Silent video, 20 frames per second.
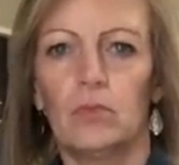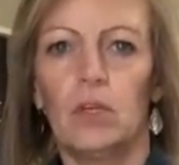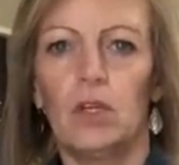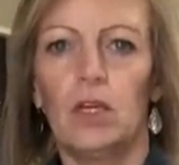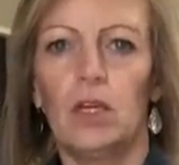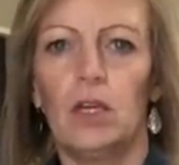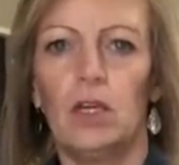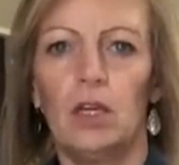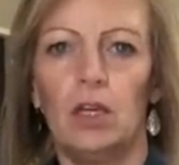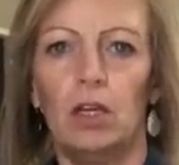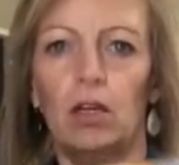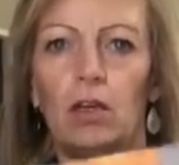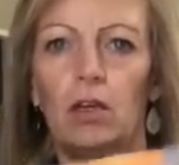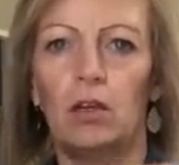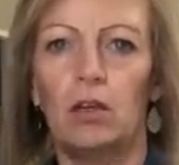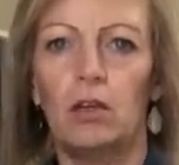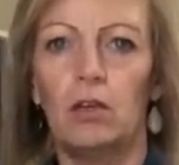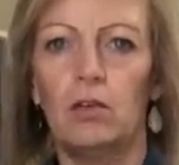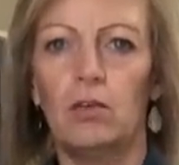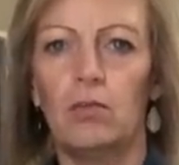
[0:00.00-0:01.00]

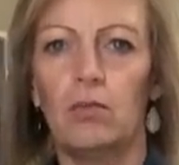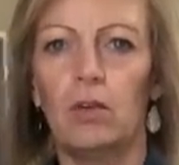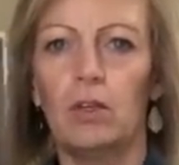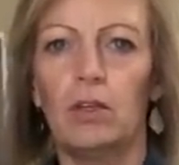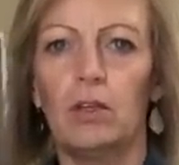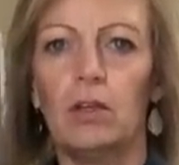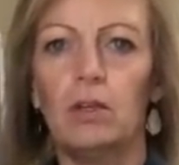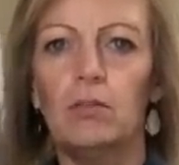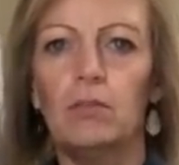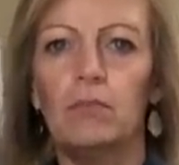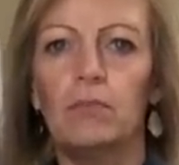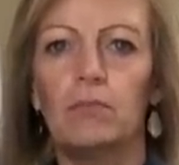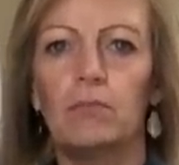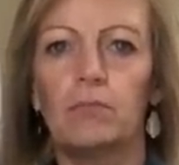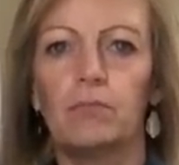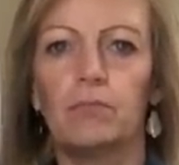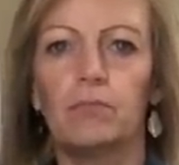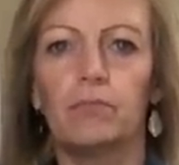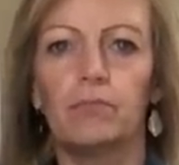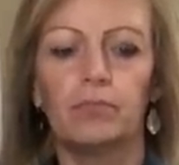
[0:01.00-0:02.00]
and right there,
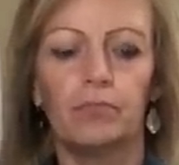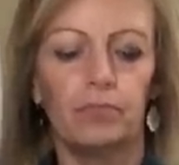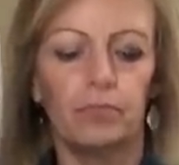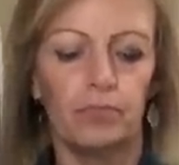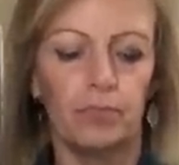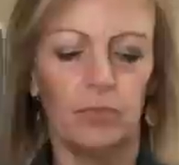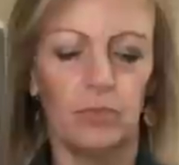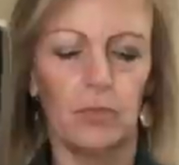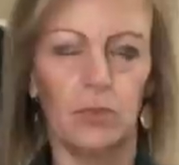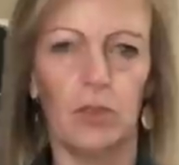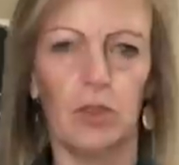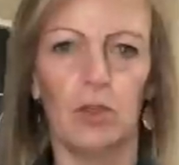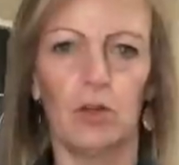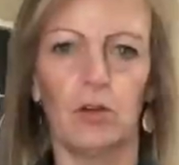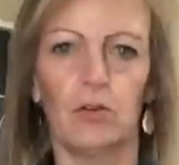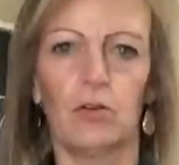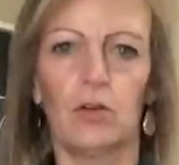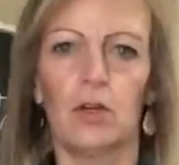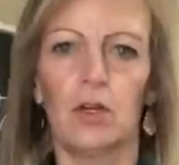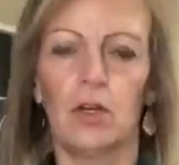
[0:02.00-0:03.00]
you
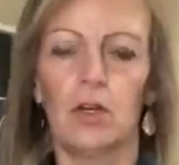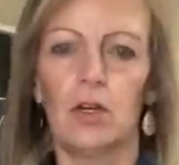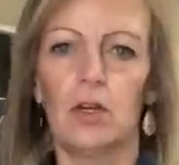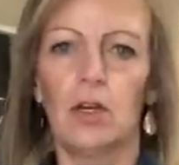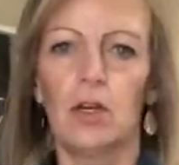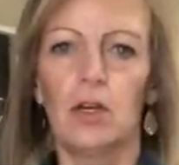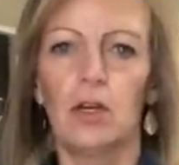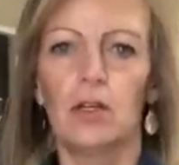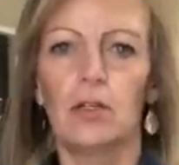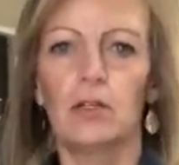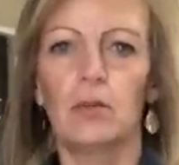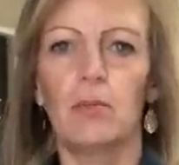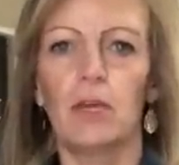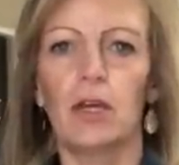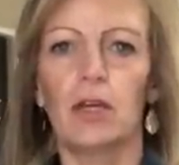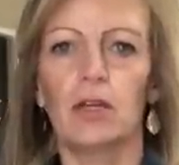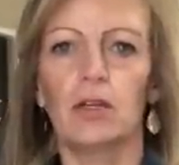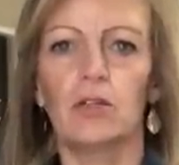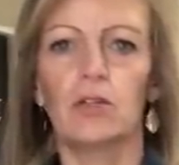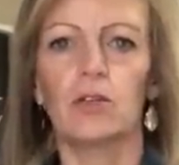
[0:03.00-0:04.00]
know, to
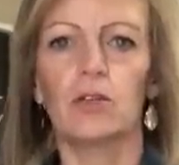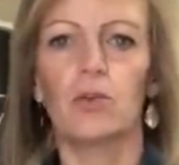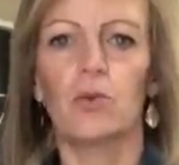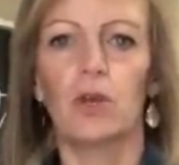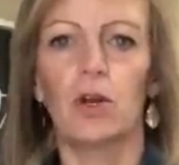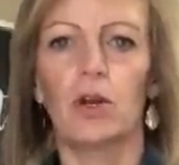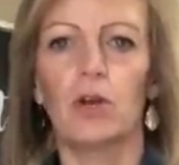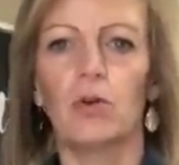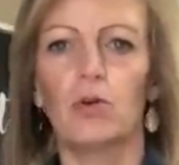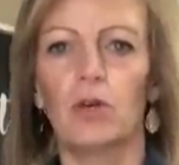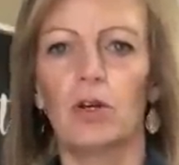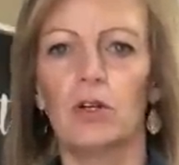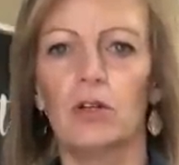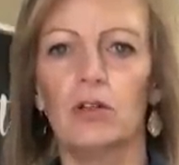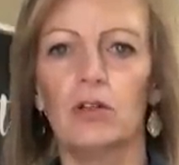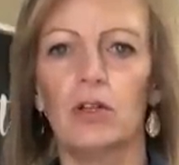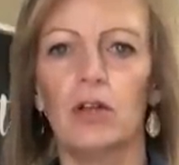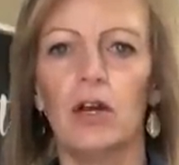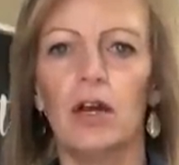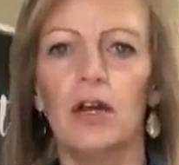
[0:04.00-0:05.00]
make it a square
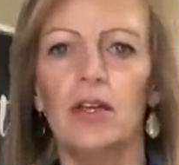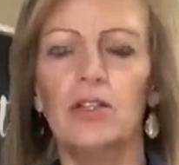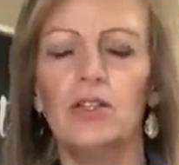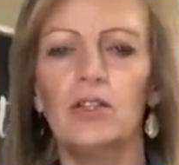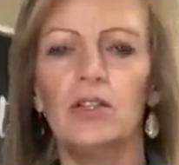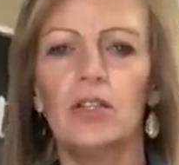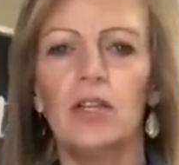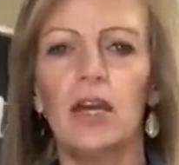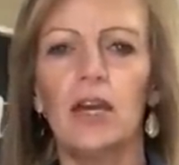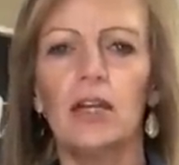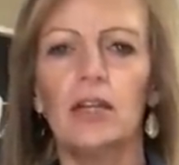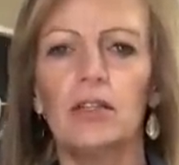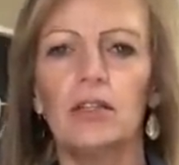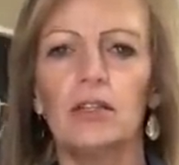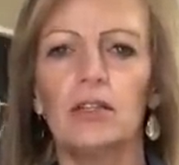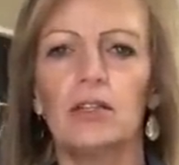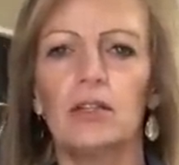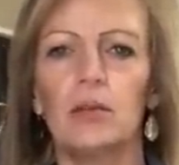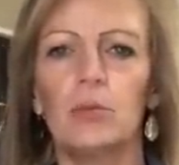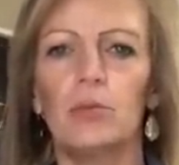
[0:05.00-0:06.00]
quilt. I just hate
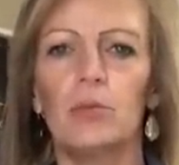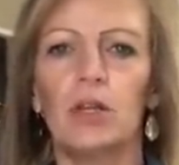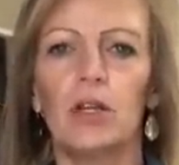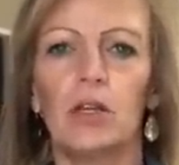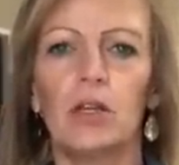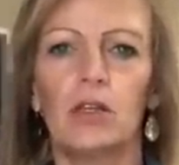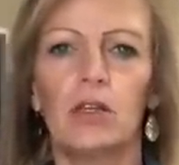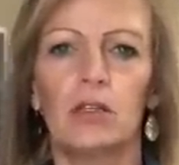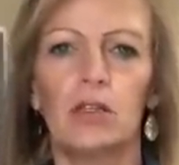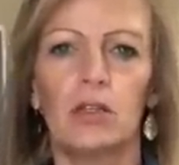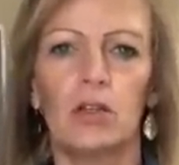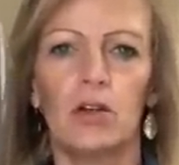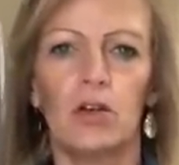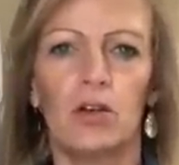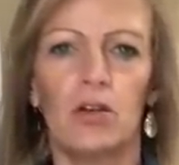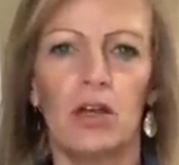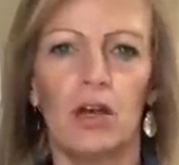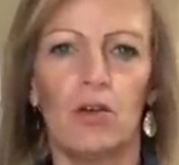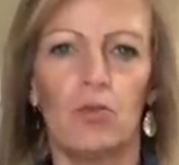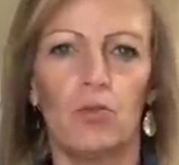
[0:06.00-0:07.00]
that somebody did
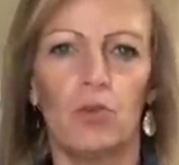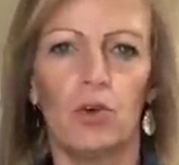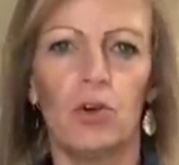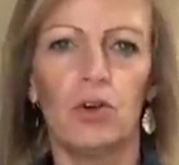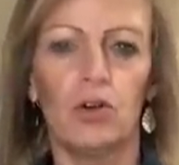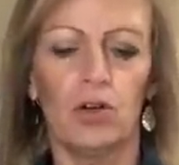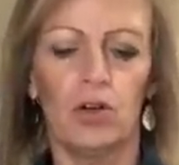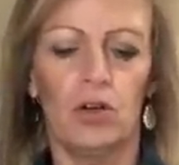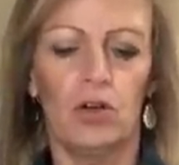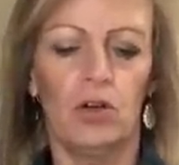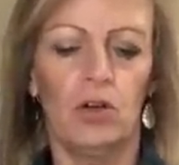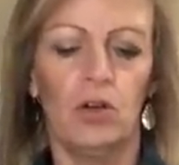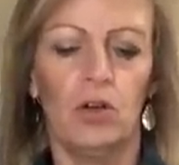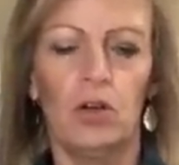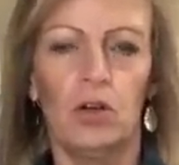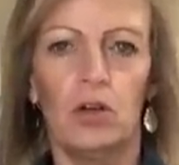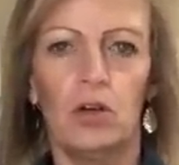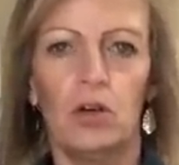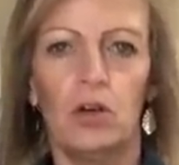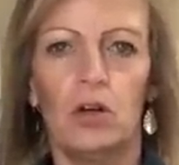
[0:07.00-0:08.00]
all that work
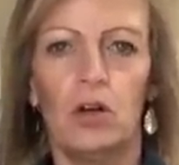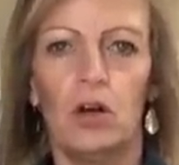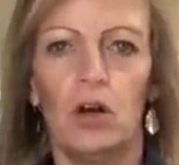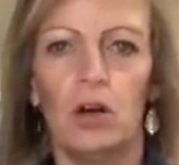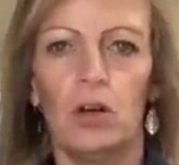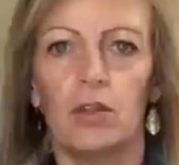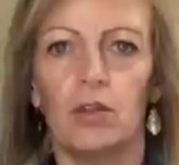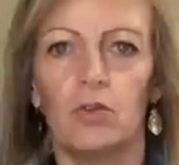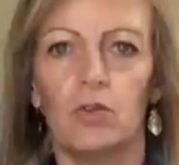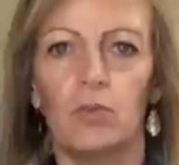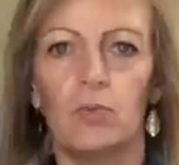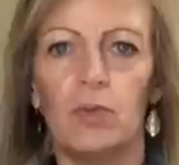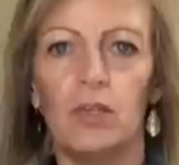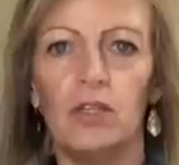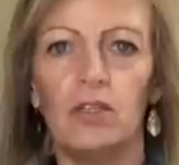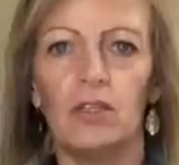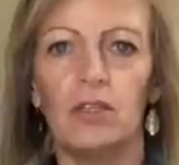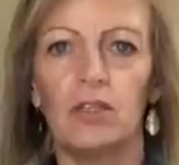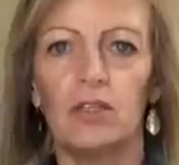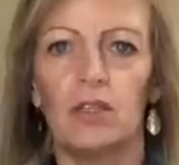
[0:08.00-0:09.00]
on those
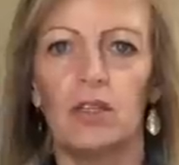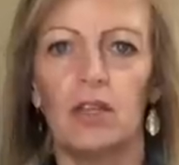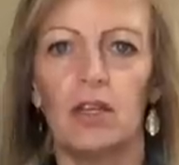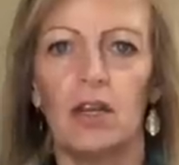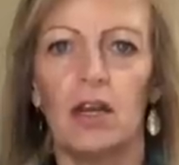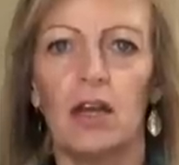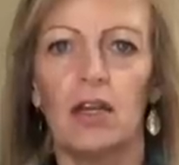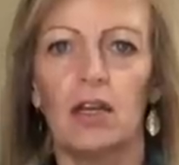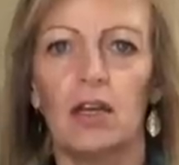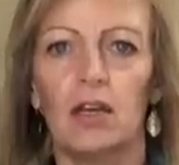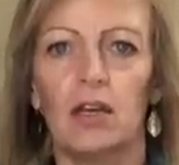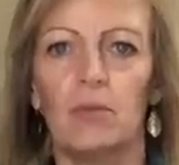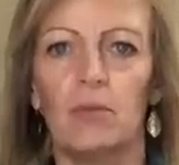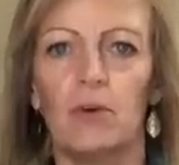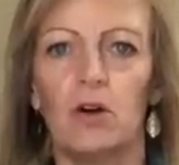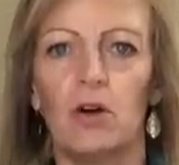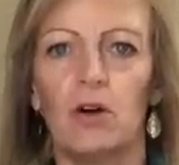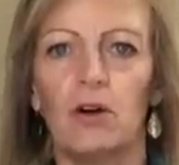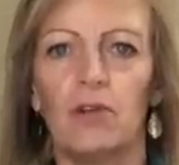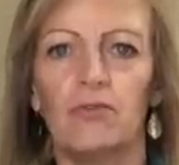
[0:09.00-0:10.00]
pieces and then I cut them
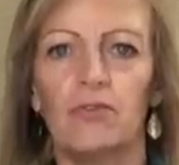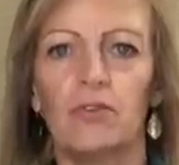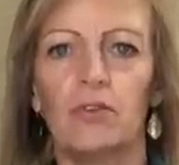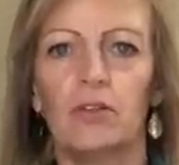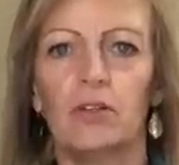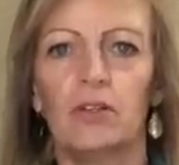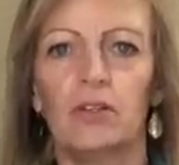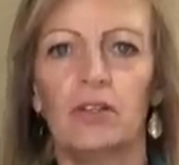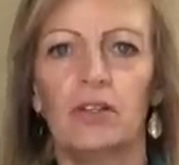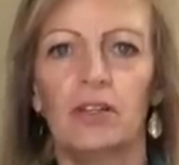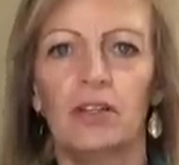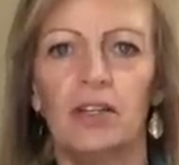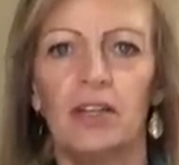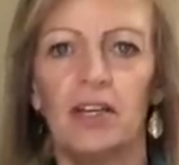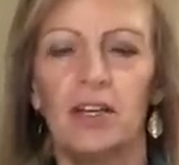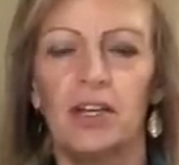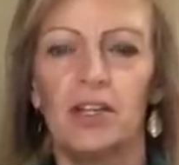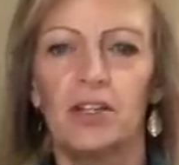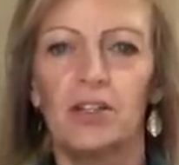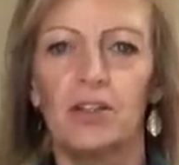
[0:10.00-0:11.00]
off.
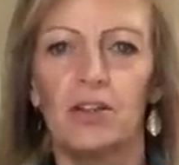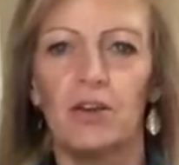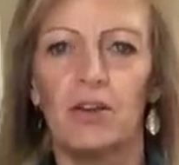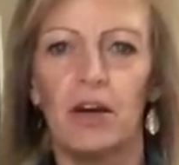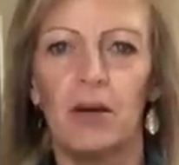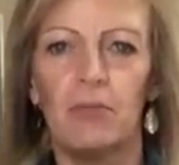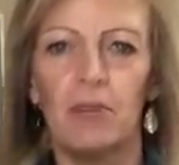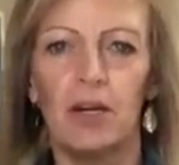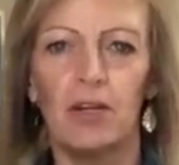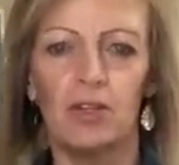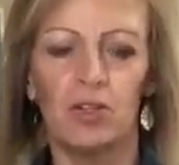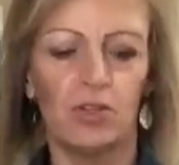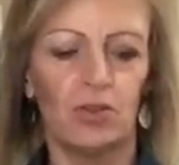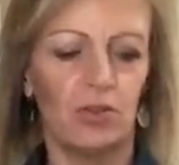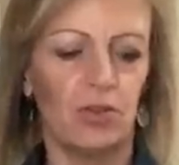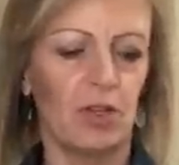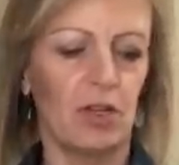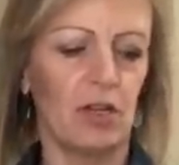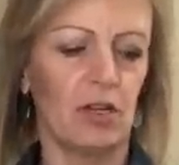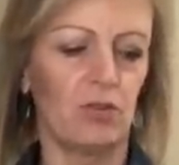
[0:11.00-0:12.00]
So I'm not
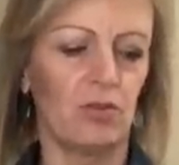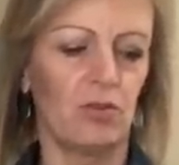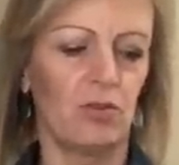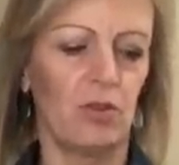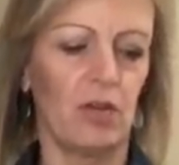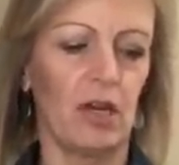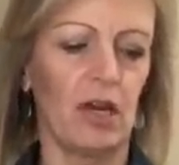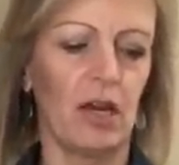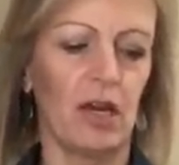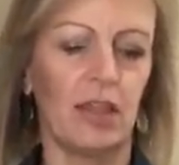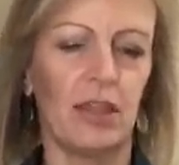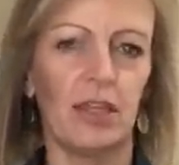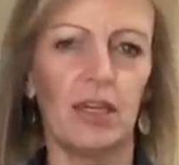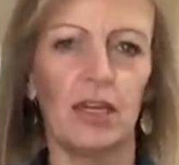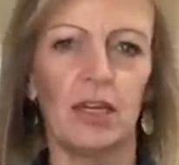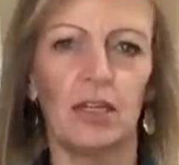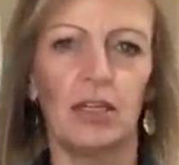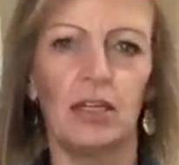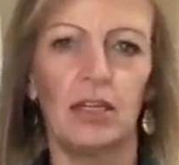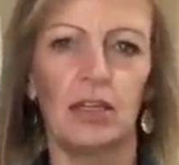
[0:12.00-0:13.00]
sure that I'll do that. I
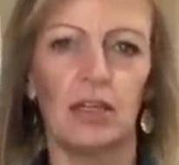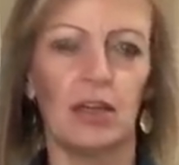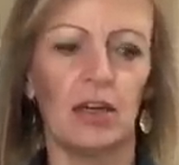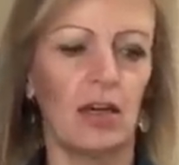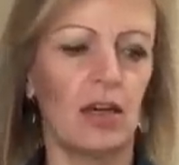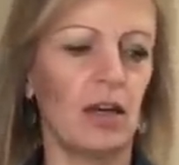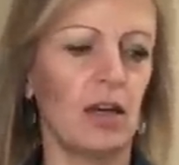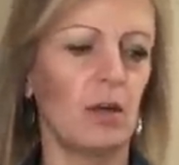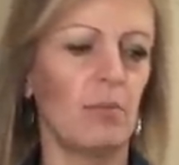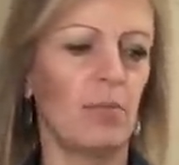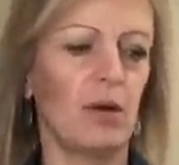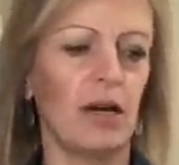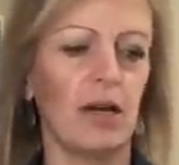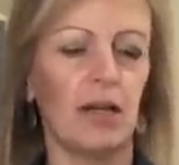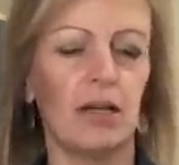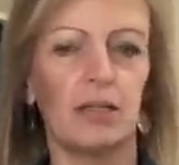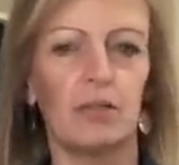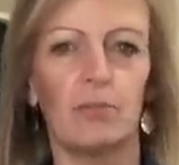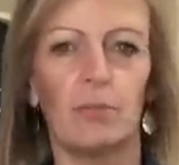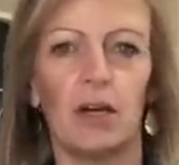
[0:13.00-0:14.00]
think I need to cut a
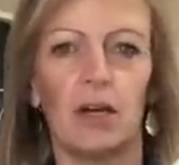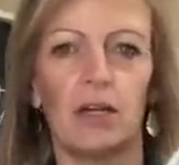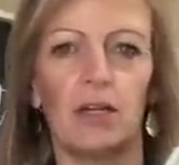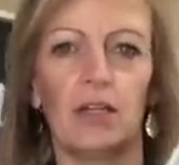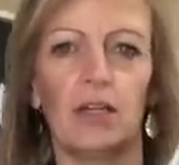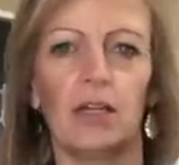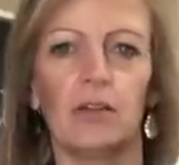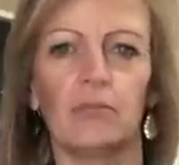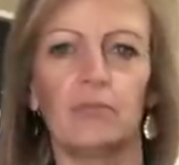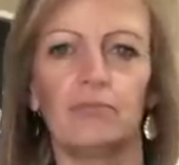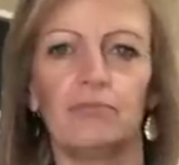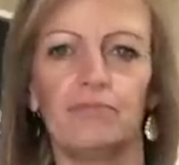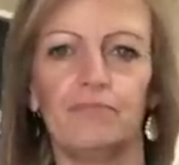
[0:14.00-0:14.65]
bias binding